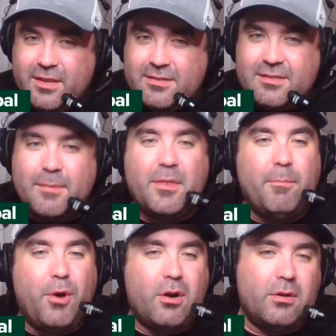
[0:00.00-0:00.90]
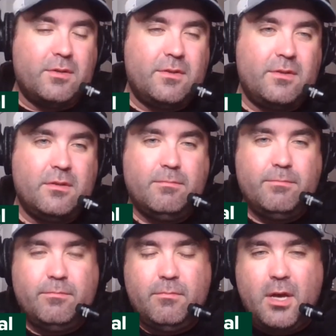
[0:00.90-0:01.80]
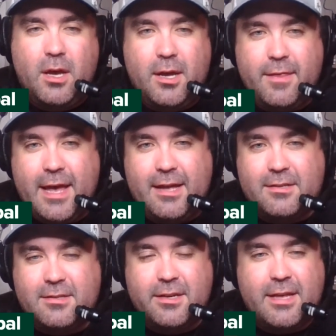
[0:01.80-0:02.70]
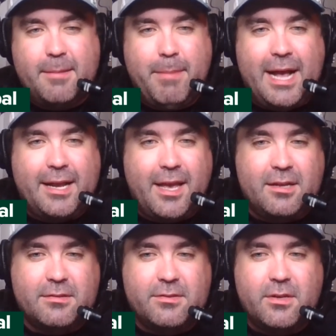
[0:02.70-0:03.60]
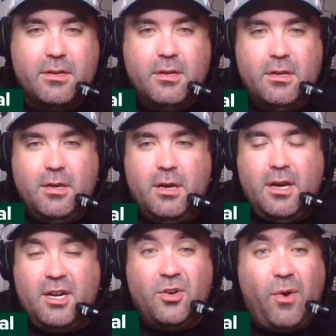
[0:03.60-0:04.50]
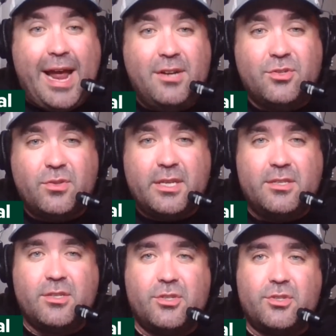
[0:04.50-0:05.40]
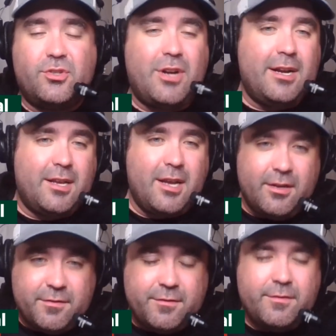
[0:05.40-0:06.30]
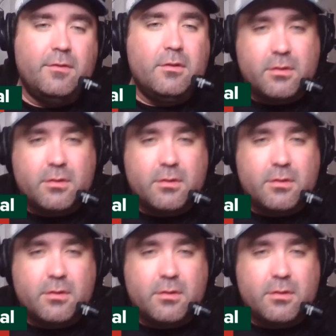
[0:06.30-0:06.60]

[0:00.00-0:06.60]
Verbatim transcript: some of the parts on that uh, that back end uh, gradually to just try to kind of